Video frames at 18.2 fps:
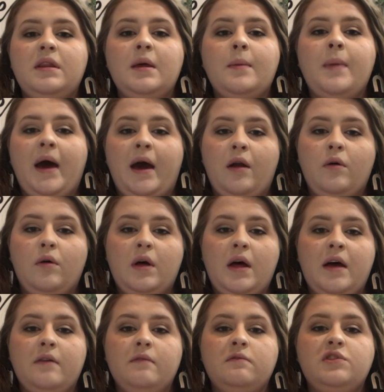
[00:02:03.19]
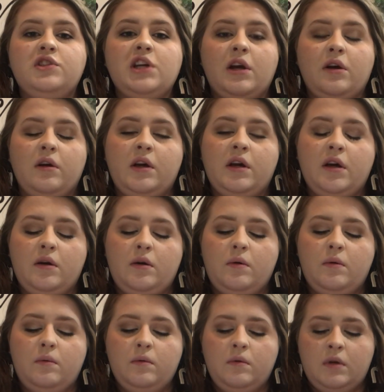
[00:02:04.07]
the Battle of
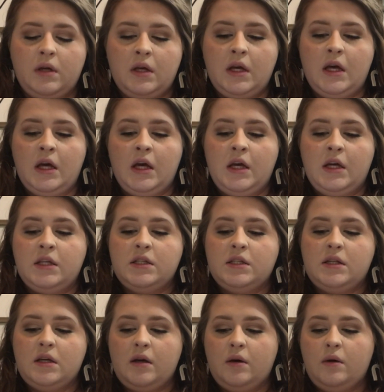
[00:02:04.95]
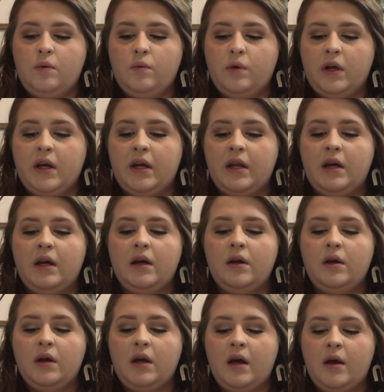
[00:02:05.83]
Jericho. So we're going
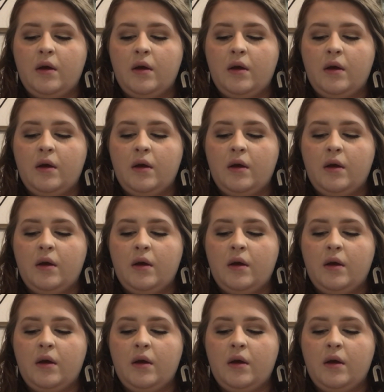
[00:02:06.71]
to